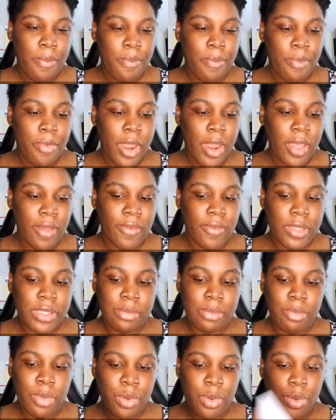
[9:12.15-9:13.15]
breakfast
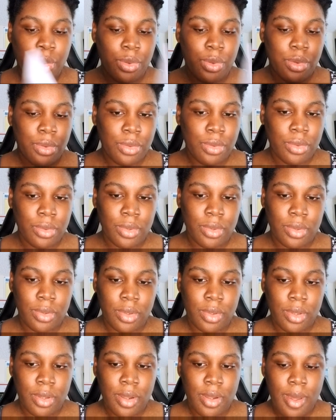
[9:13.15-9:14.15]
bowl,
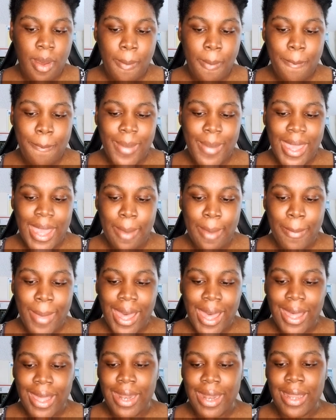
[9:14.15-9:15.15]
baked
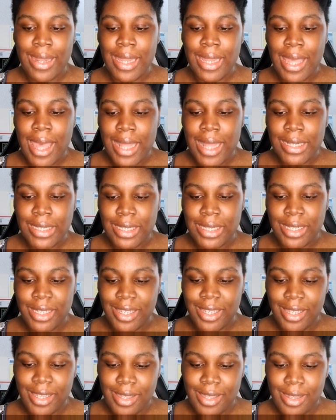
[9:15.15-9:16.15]
macaroni and
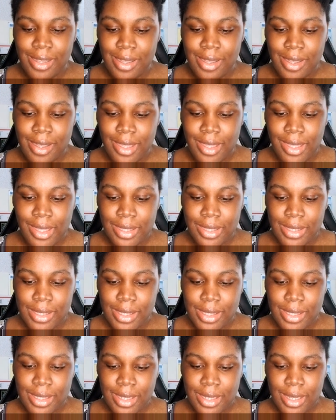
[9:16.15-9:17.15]
cheese.
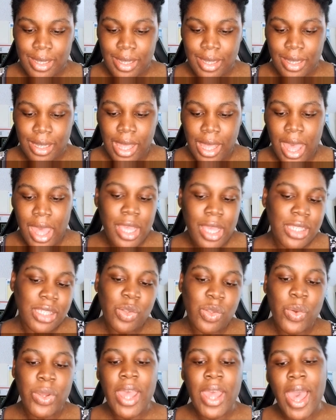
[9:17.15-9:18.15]
I guess
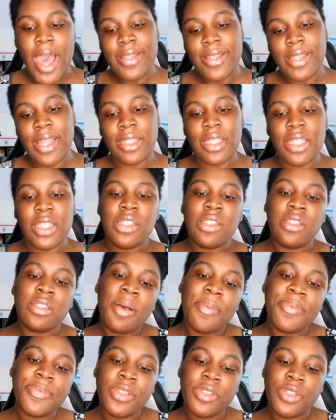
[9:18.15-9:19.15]
so it has like the
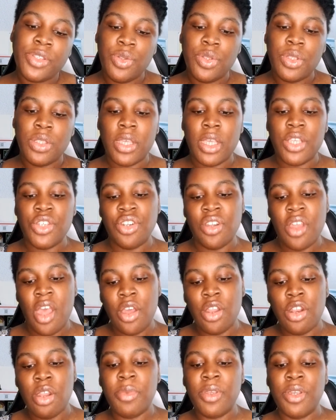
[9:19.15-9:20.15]
substitutes, because you're not
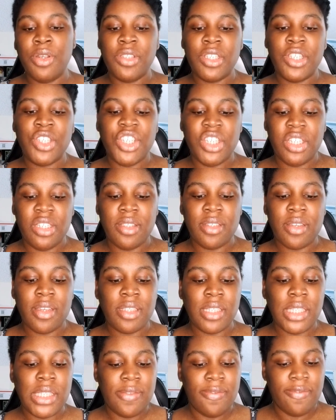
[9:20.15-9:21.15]
going to be using cheese because
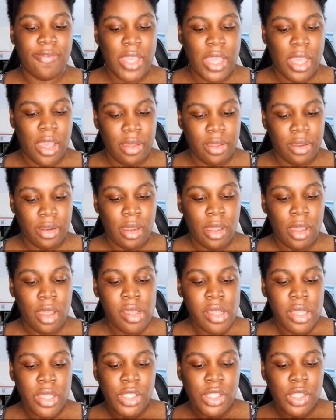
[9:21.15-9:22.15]
it's vegan.
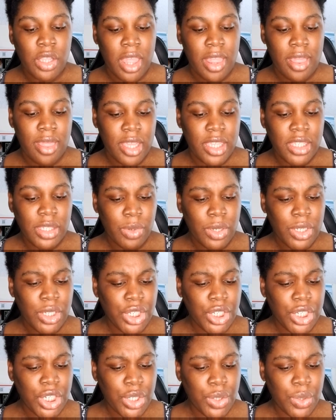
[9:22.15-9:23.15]
So in this one
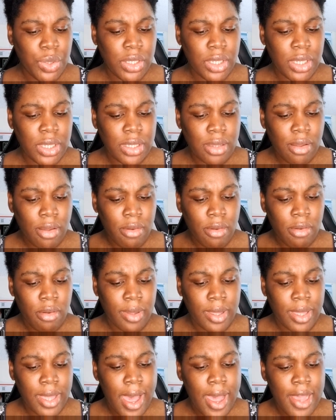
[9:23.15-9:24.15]
she uses
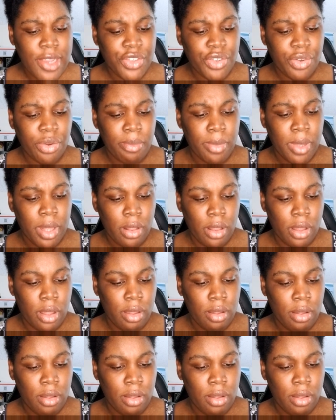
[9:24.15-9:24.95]
cashew milk